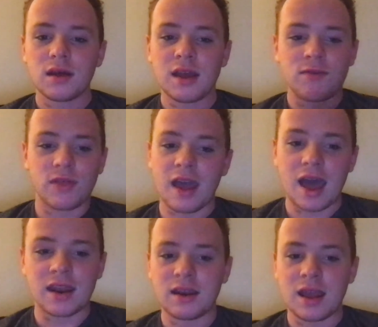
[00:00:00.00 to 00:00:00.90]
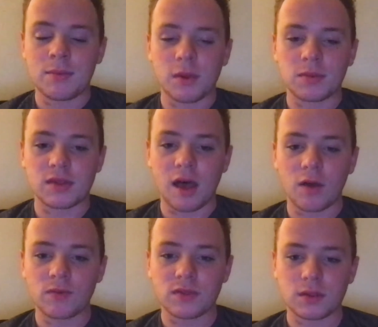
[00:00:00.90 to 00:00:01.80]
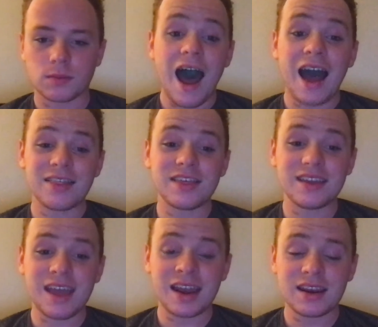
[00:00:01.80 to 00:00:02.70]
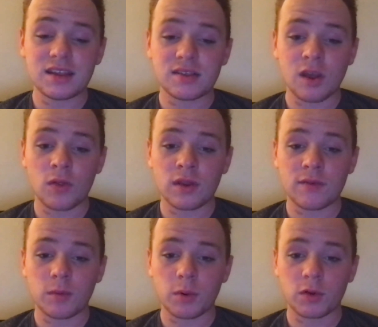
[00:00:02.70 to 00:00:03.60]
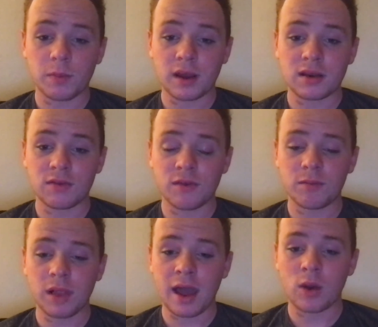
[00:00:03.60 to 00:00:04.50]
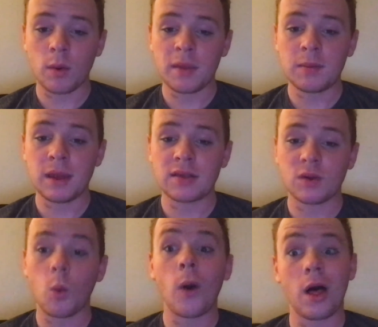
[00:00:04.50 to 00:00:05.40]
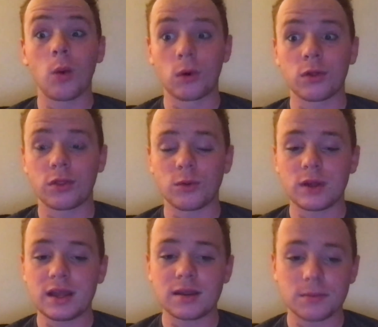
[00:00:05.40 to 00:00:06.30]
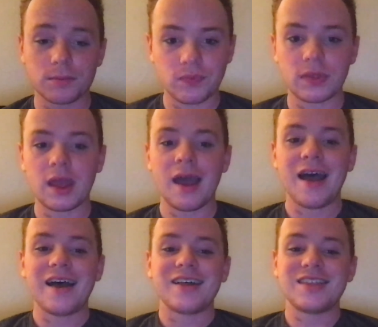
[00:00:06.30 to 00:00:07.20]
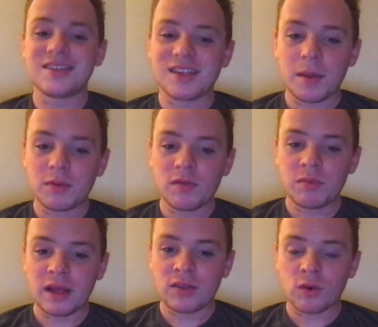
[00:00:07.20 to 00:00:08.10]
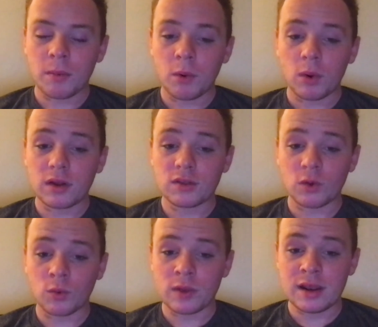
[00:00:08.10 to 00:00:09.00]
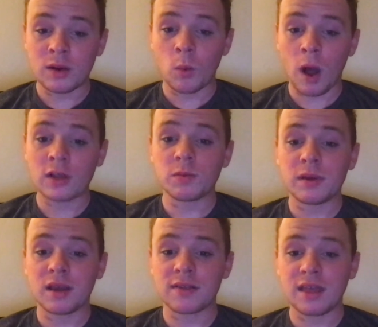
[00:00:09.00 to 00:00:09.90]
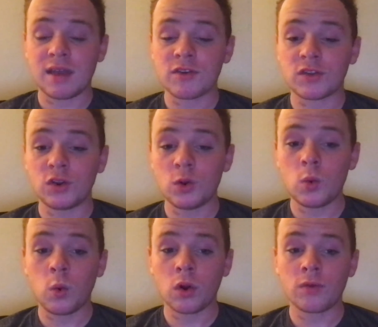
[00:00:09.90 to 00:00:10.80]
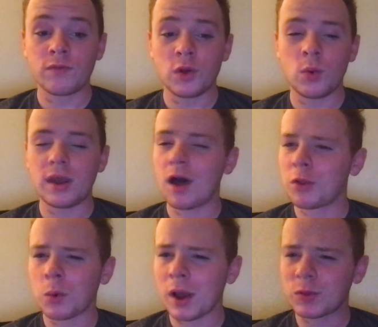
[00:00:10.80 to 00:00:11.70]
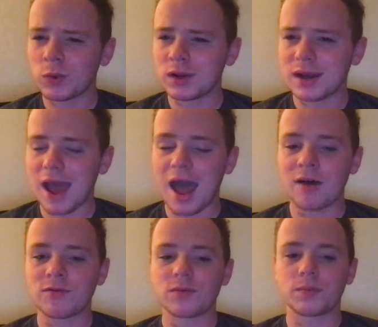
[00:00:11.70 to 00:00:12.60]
if they had a name themselves. I think getting to see all the different perspectives of black women makes it well worth the read. These types of plays are important to read and watch because they give us a new worldview we otherwise wouldn't have.